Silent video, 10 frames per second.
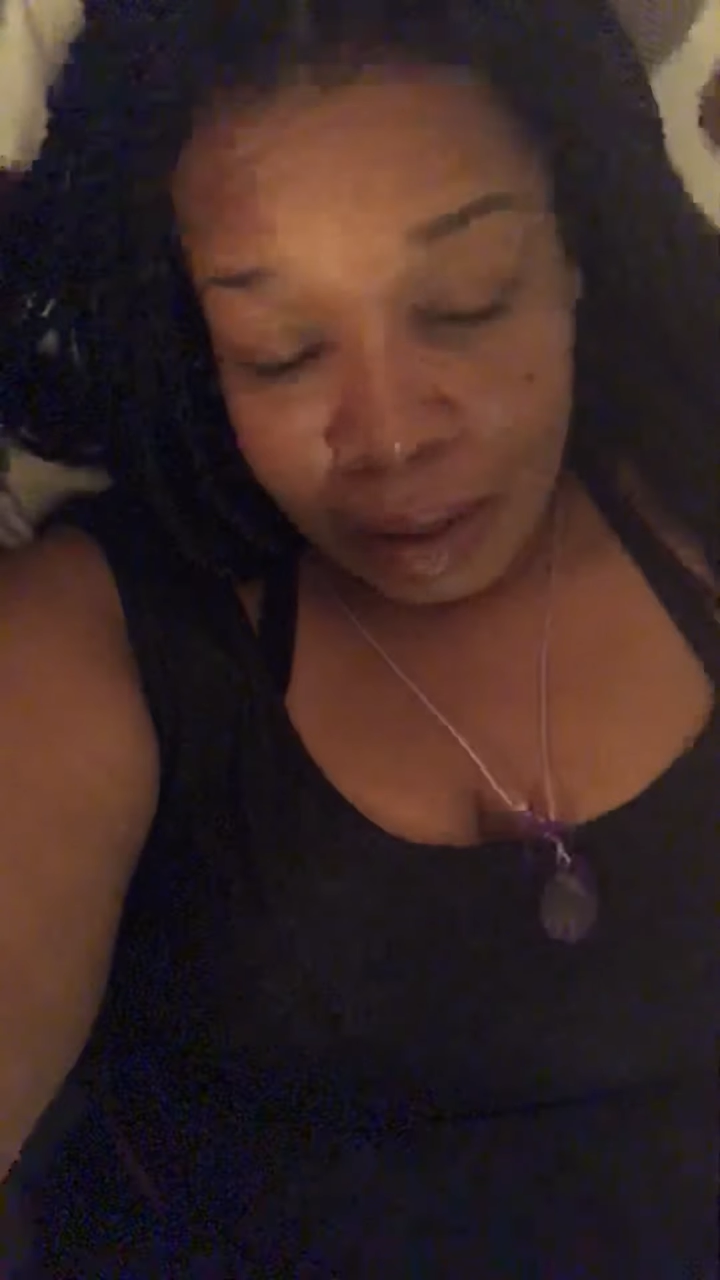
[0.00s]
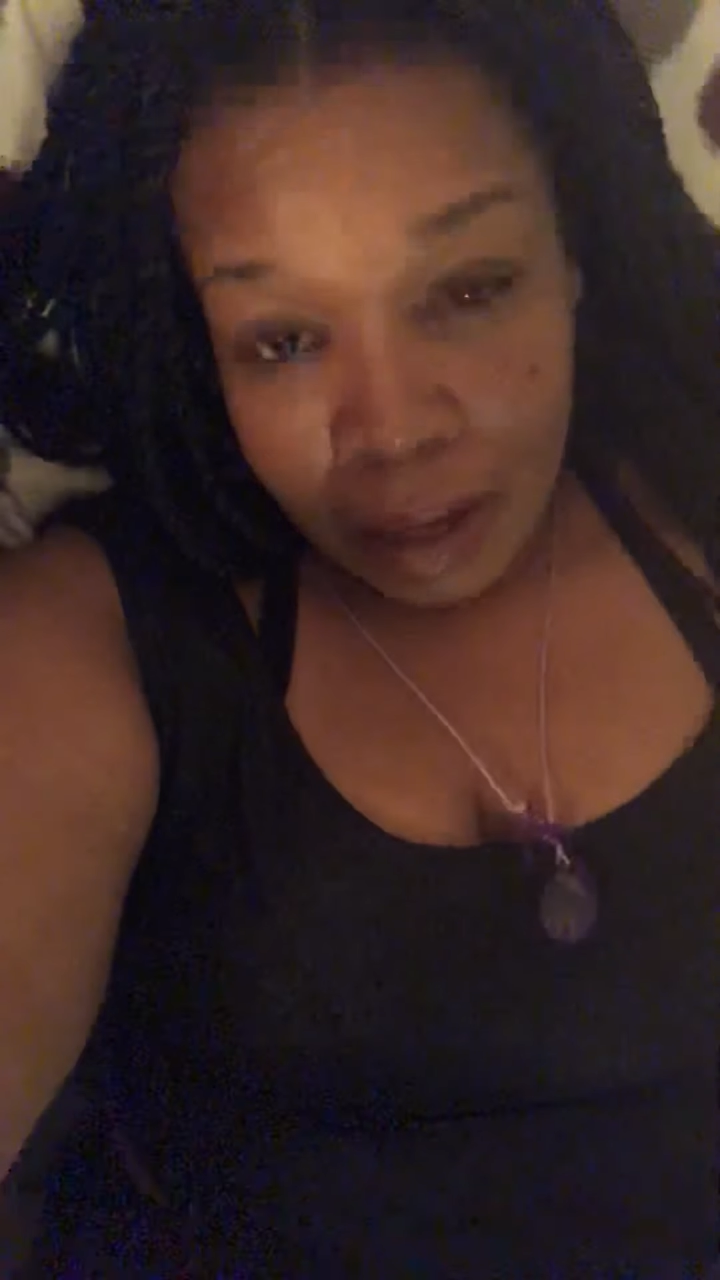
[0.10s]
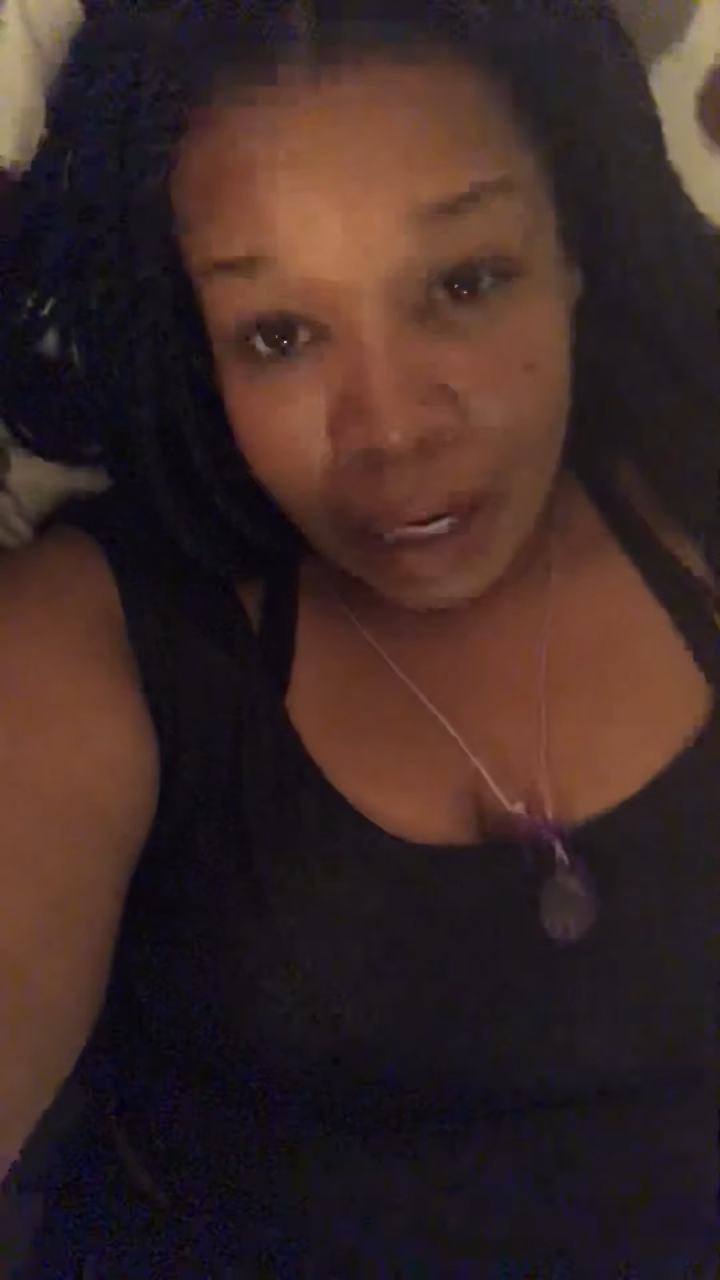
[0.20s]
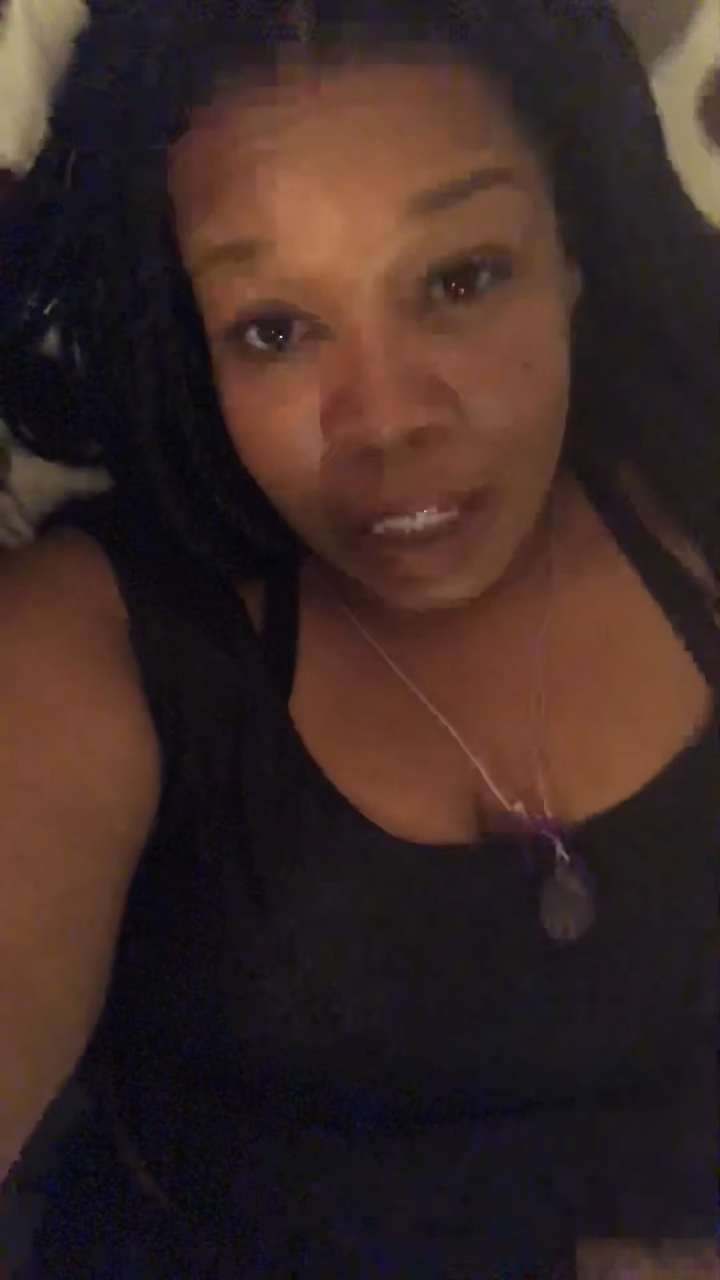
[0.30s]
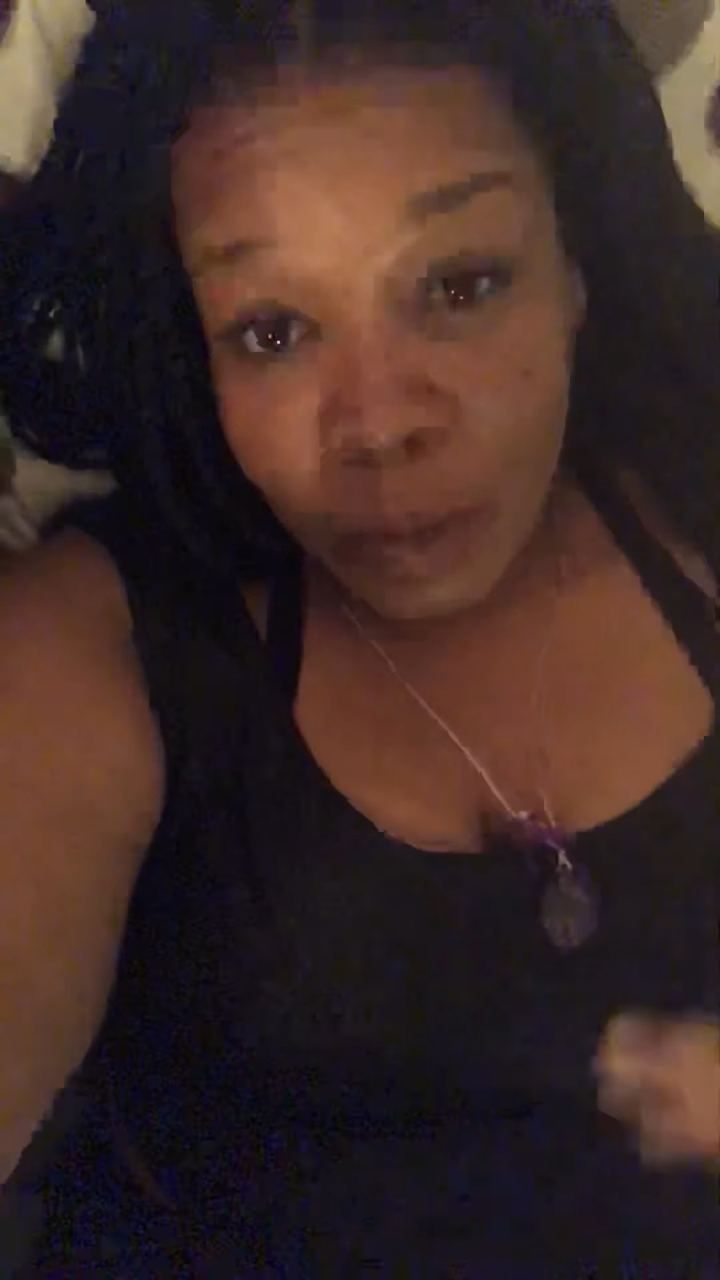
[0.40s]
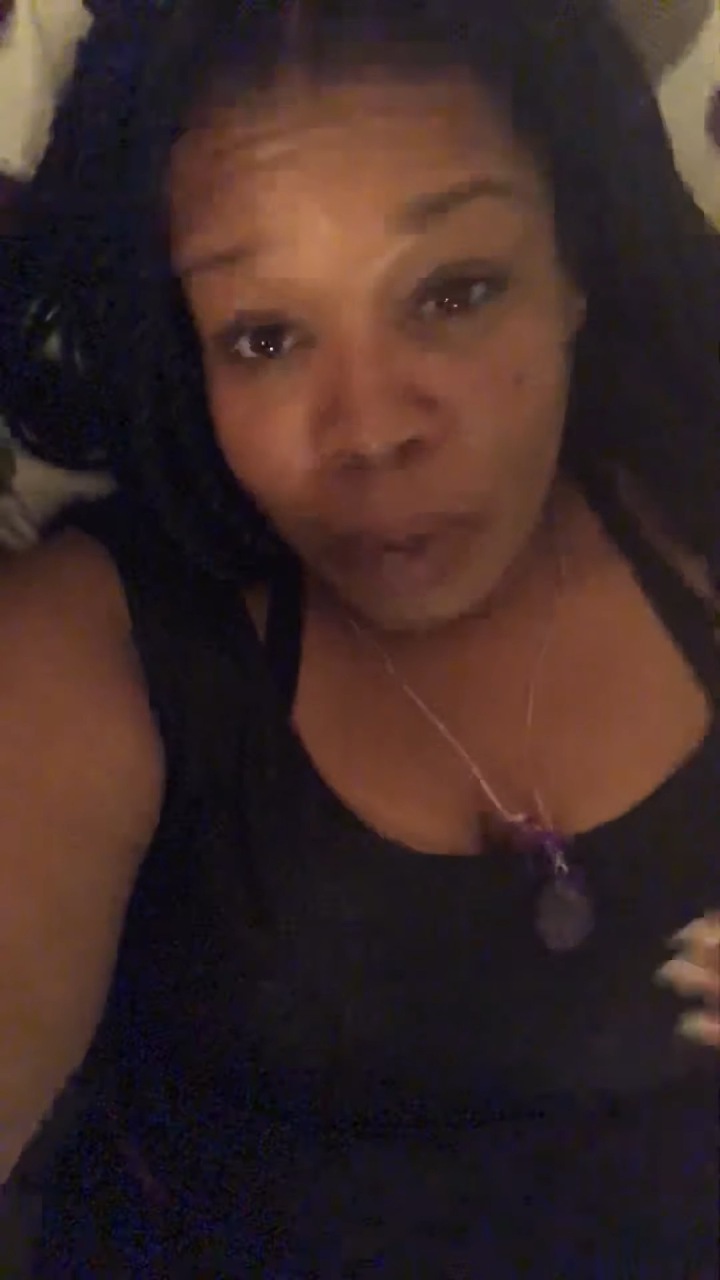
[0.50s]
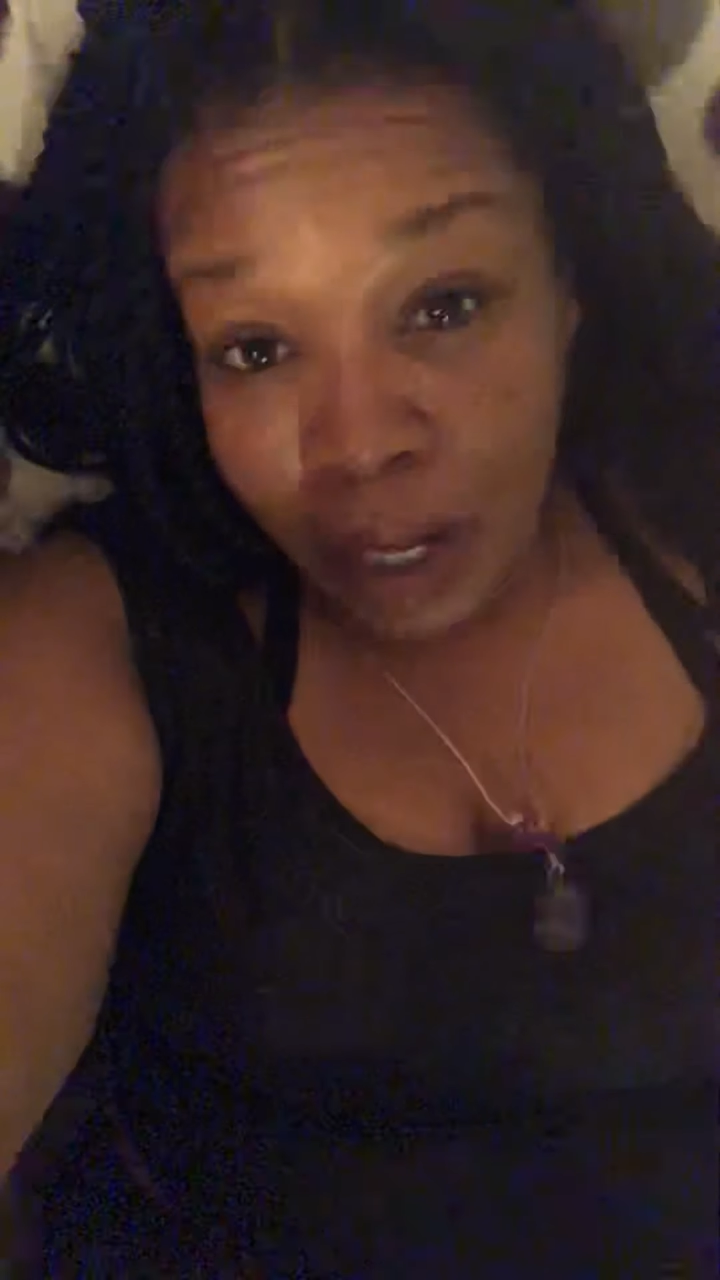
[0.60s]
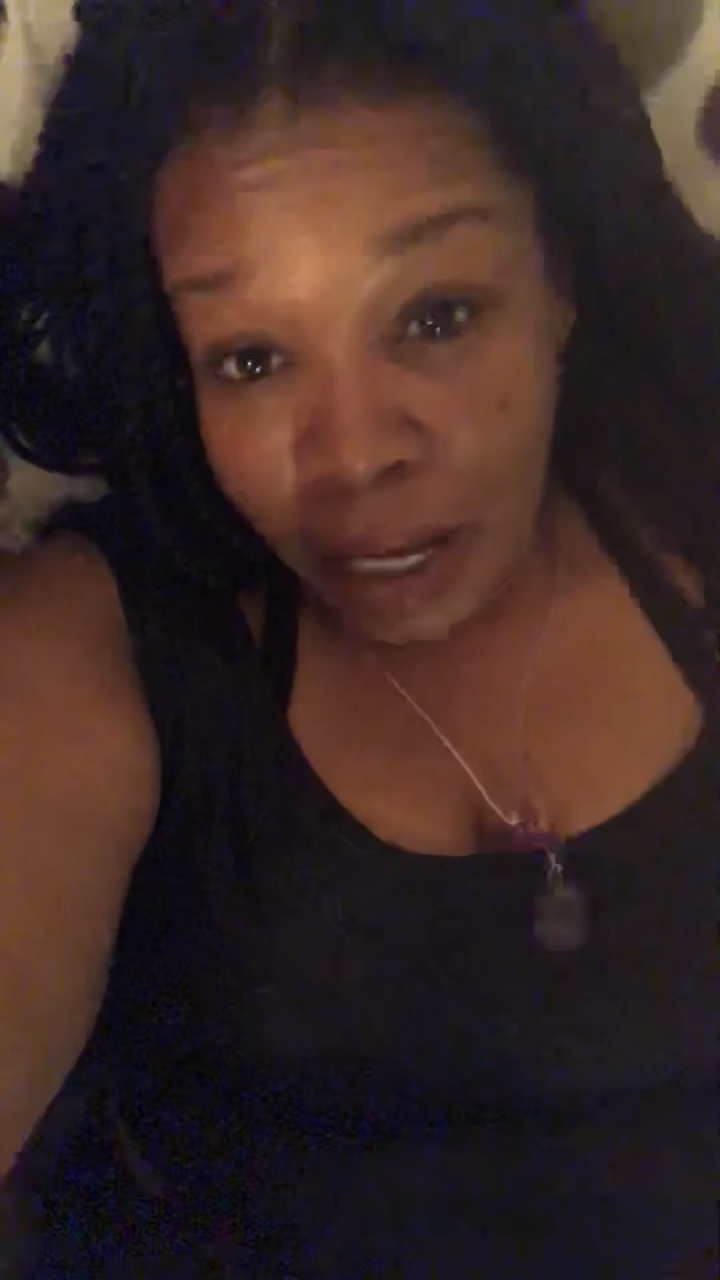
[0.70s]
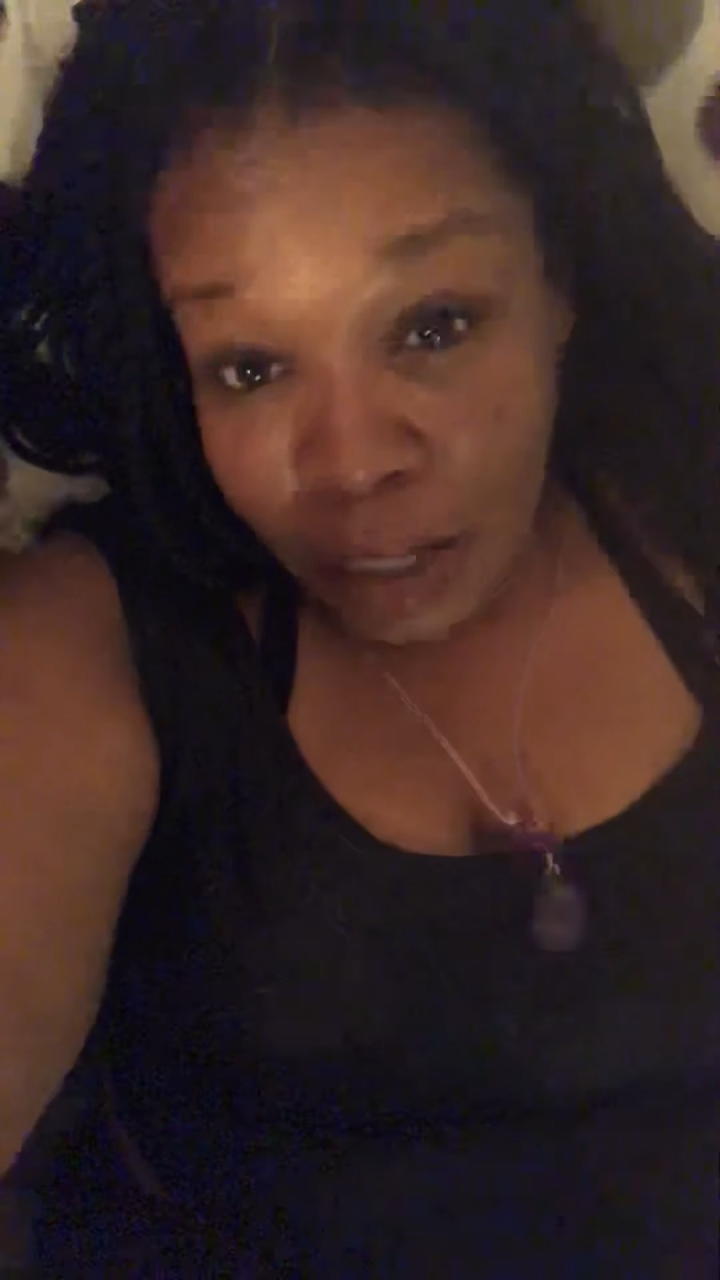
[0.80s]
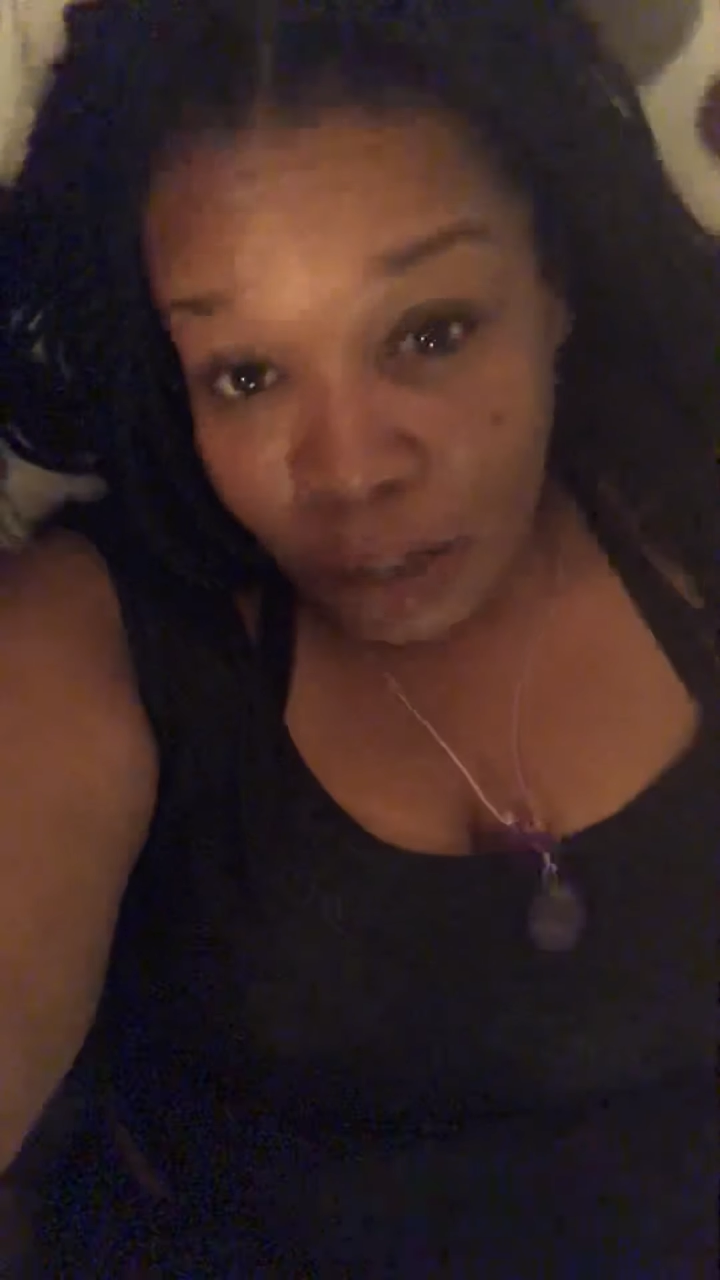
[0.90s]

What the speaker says: explain